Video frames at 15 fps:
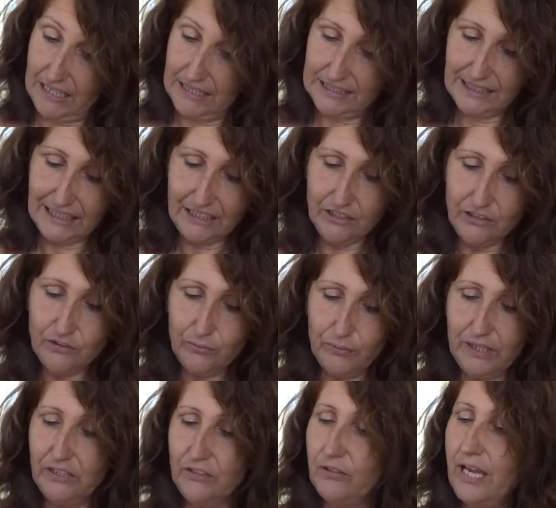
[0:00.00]
Second
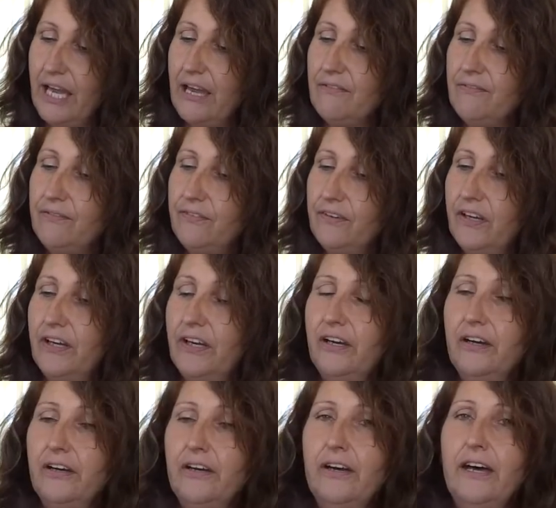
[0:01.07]
week you have
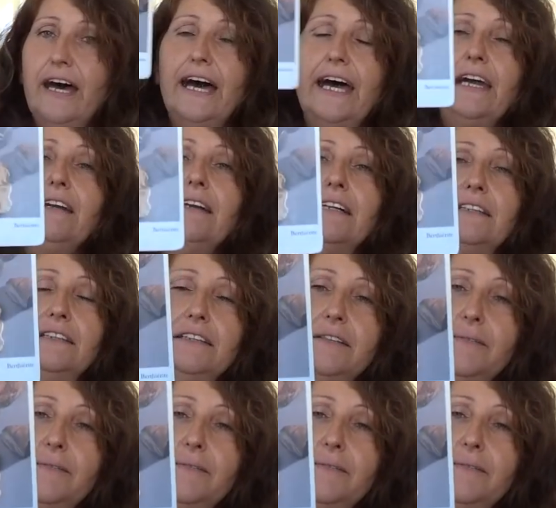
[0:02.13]
Iron.